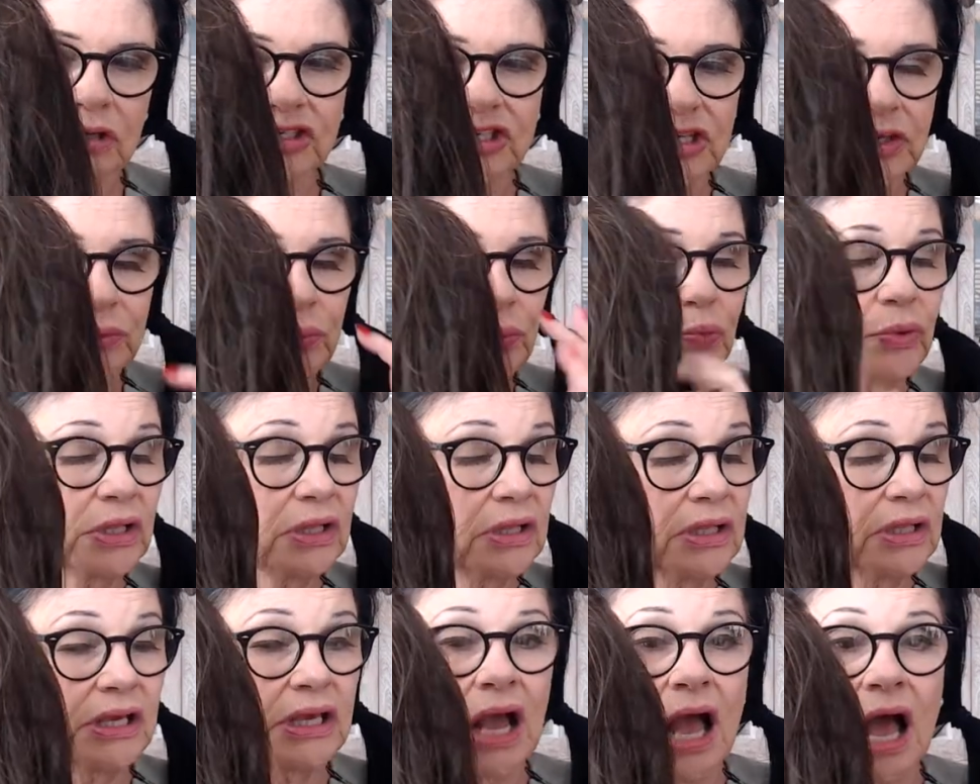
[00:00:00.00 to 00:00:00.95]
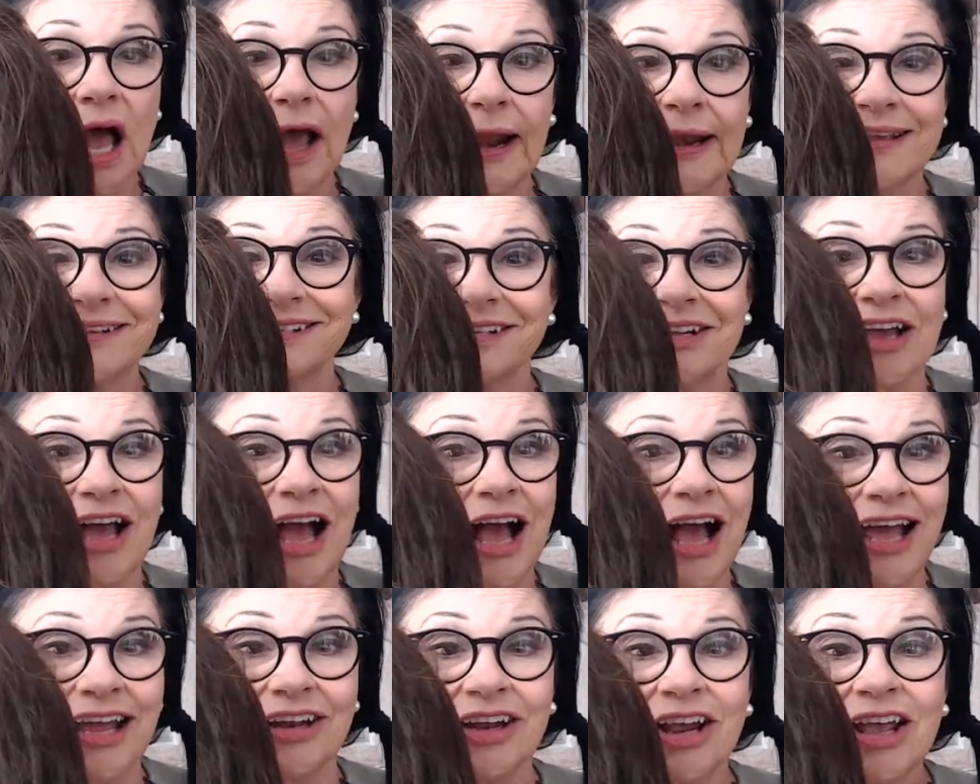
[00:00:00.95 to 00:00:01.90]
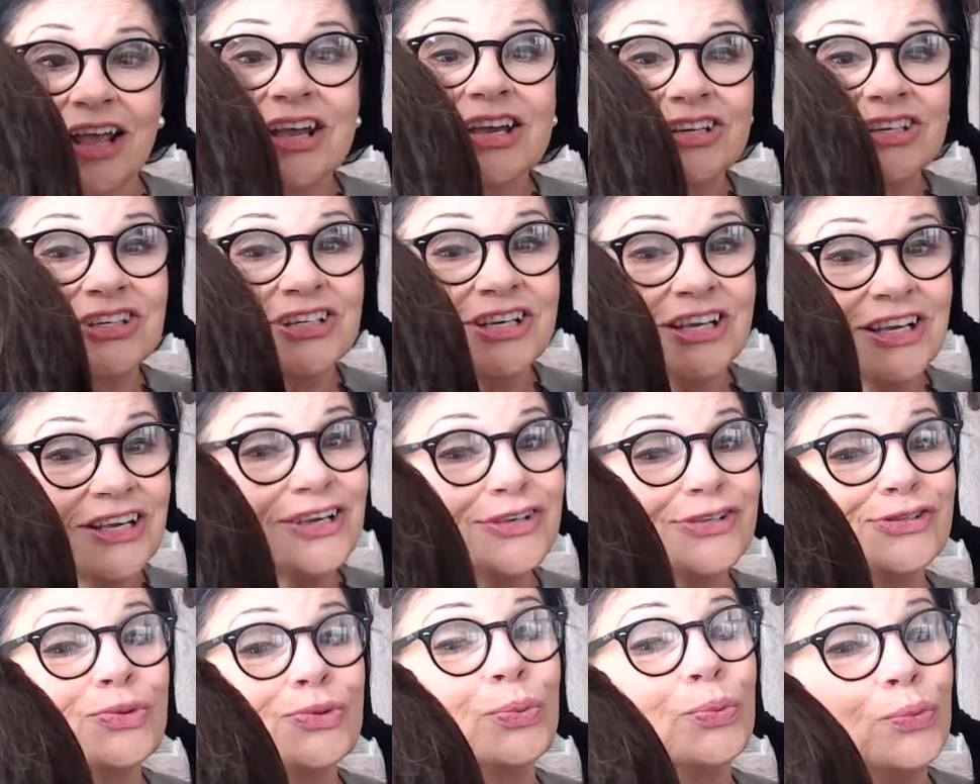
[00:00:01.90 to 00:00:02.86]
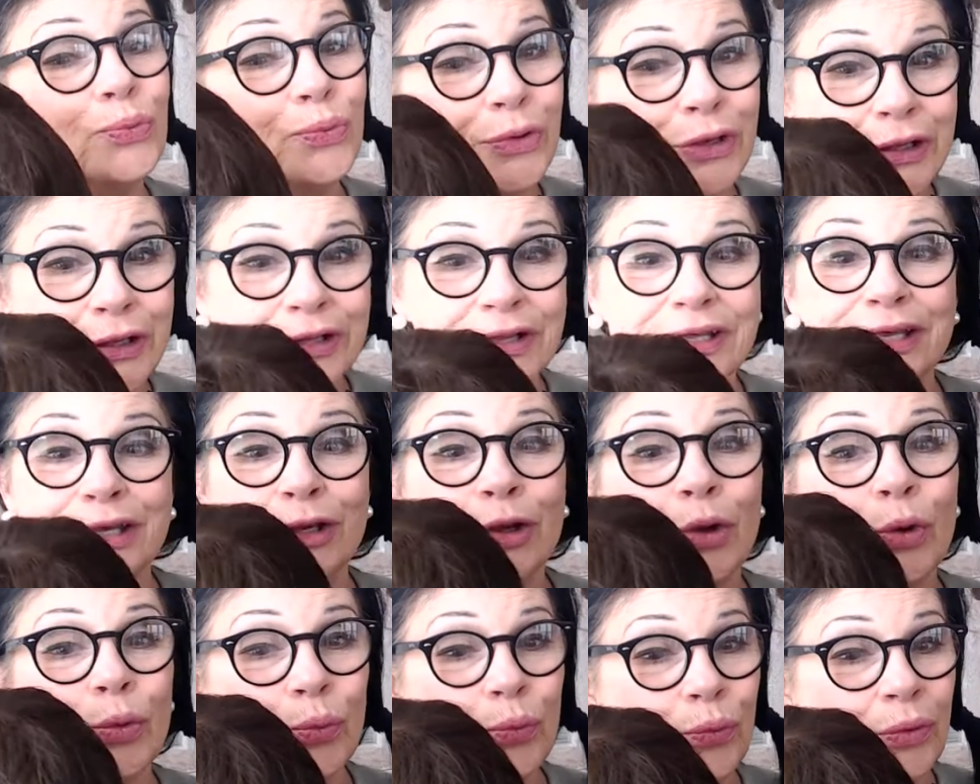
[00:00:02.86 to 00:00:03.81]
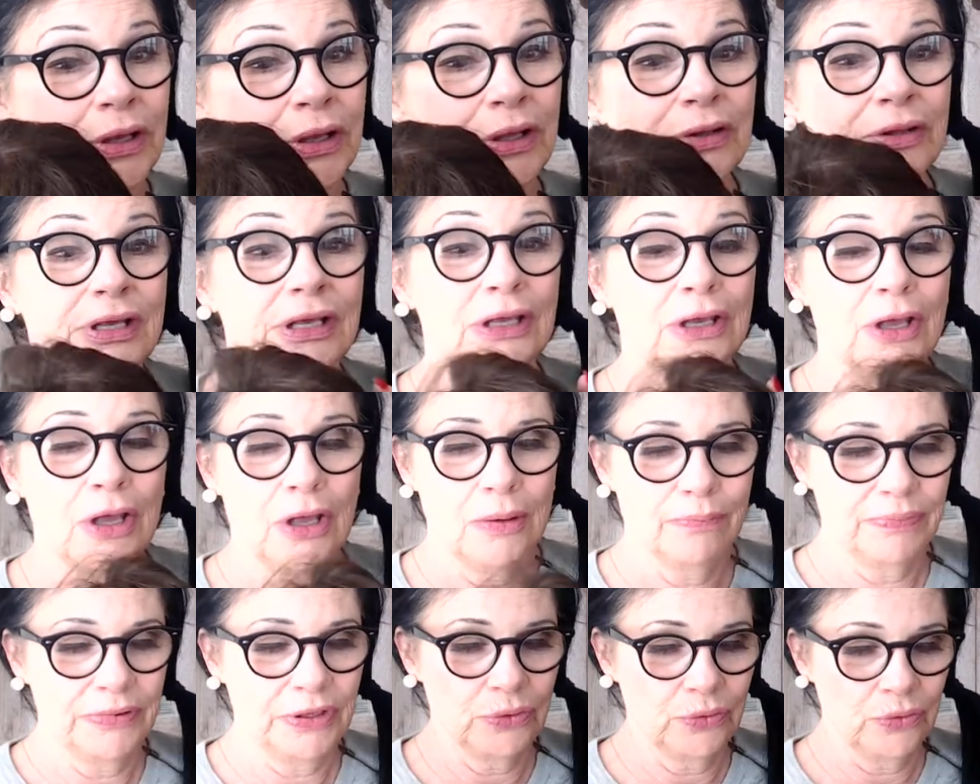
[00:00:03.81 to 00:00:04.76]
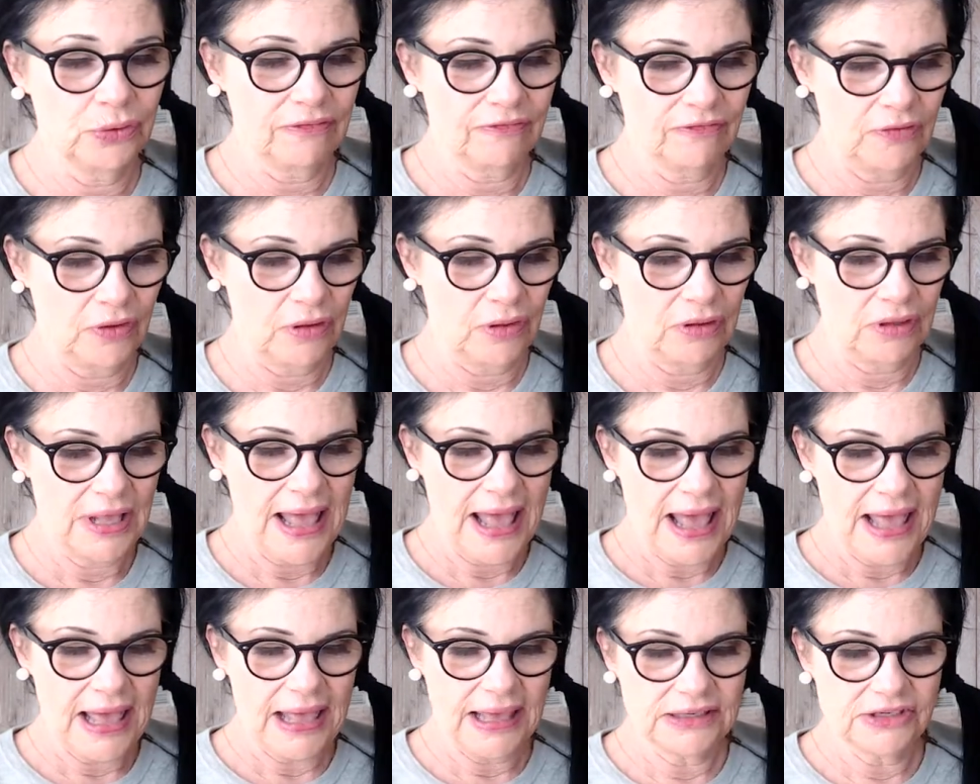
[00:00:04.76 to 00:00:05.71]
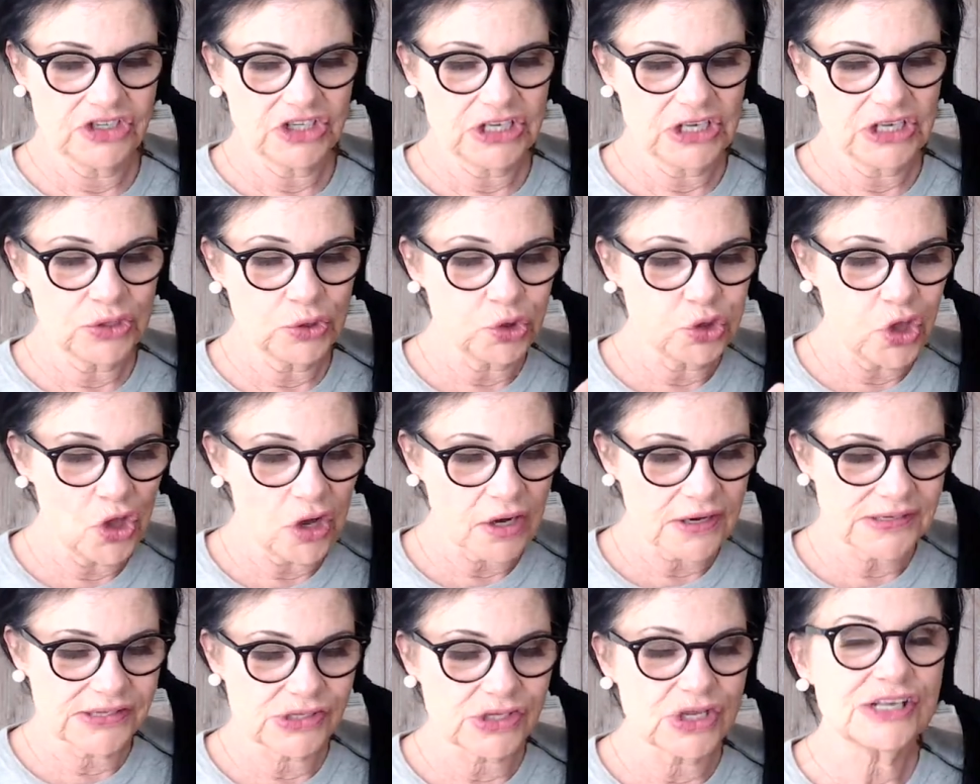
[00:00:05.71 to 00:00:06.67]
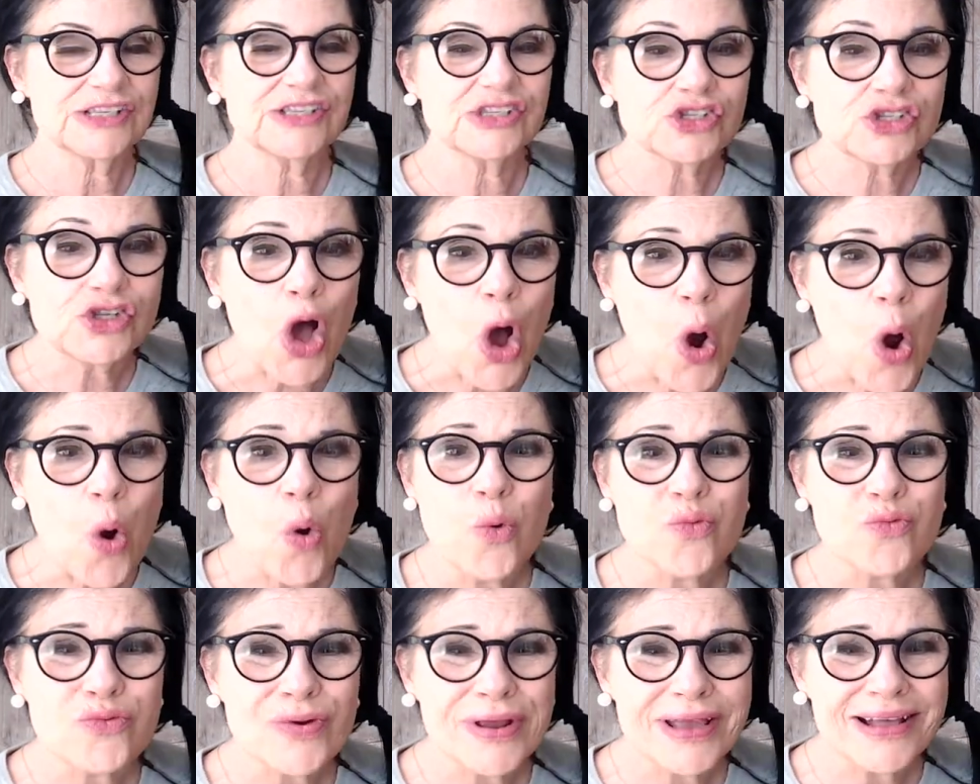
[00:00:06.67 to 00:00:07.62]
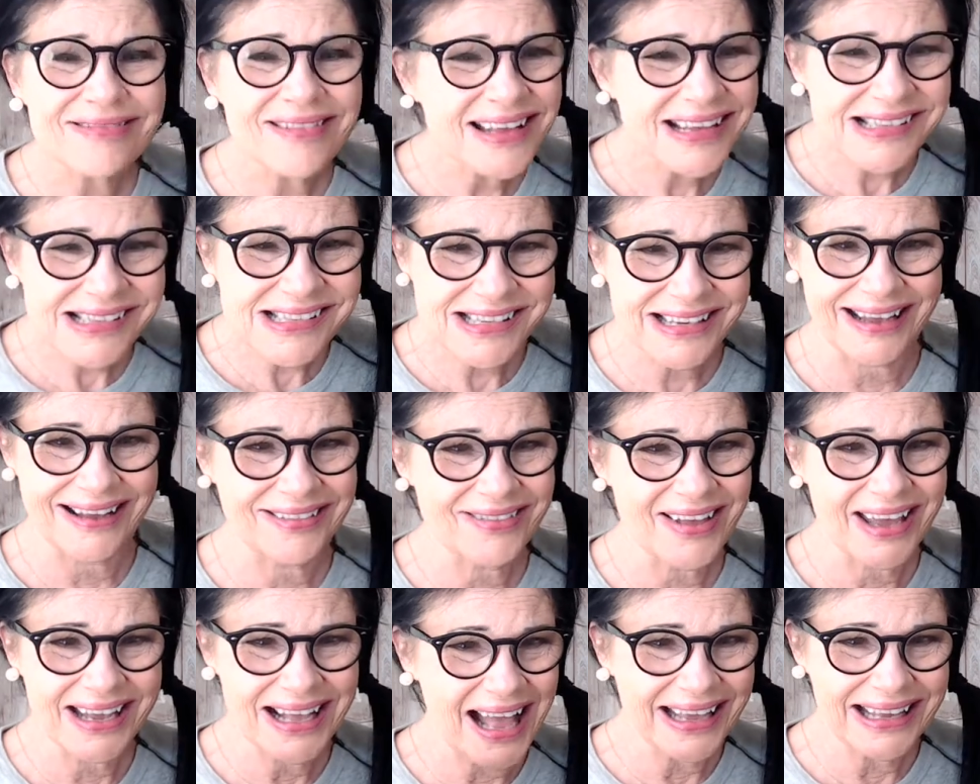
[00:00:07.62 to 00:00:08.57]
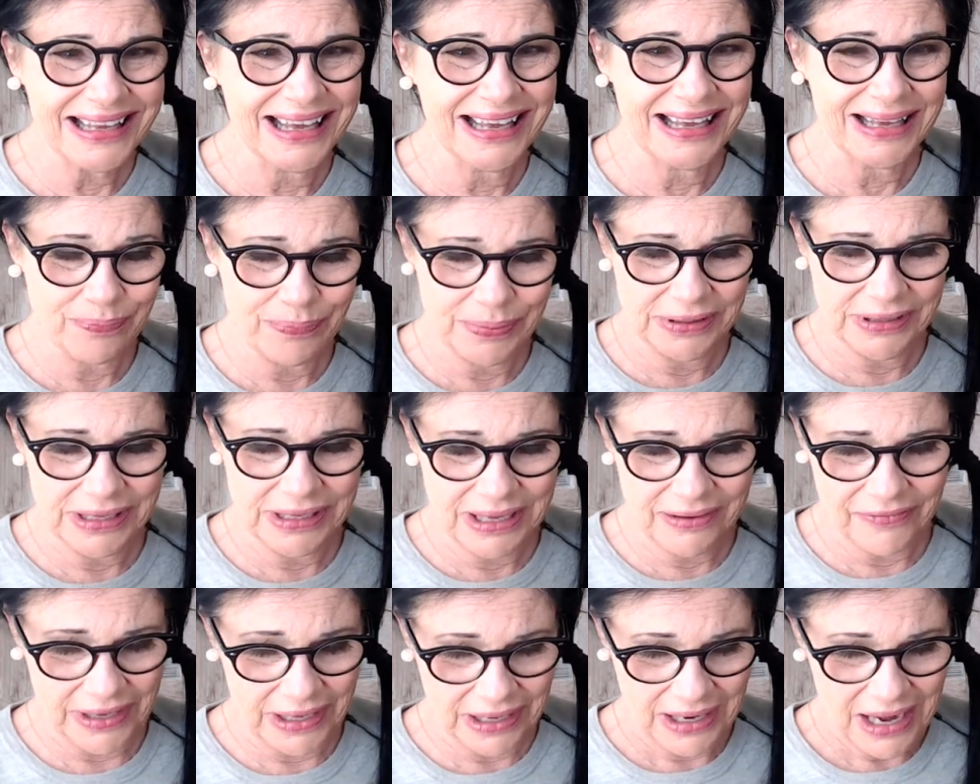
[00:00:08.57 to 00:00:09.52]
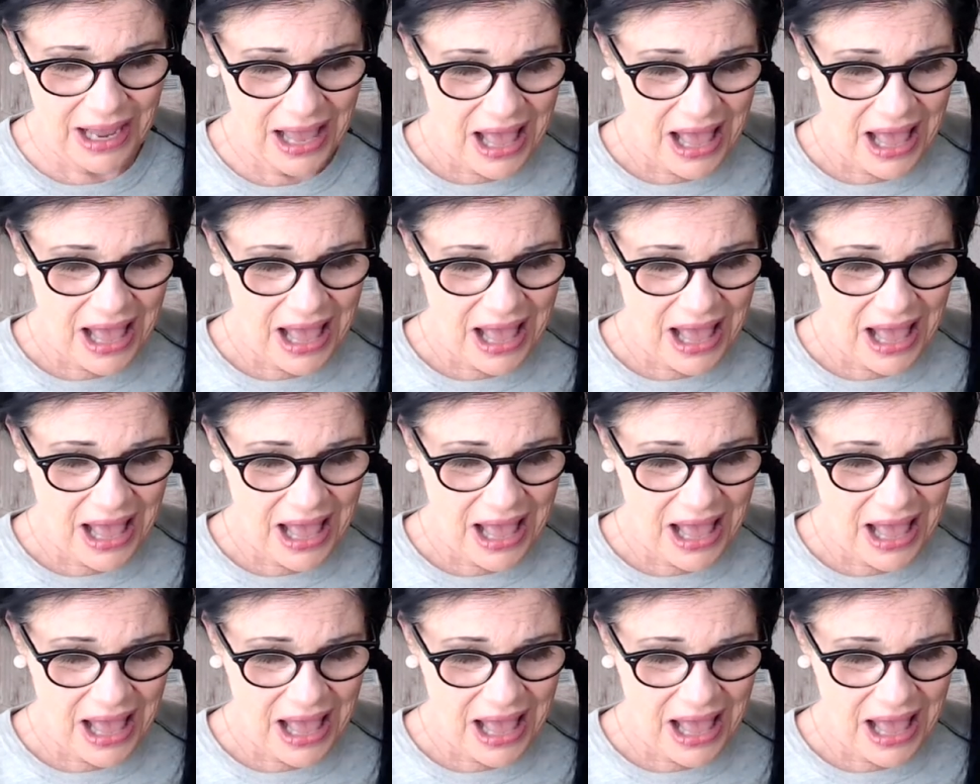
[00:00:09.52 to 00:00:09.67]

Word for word: She really, honest God, she is really, really beautiful. And she looks so realistic. Like, I can't believe it.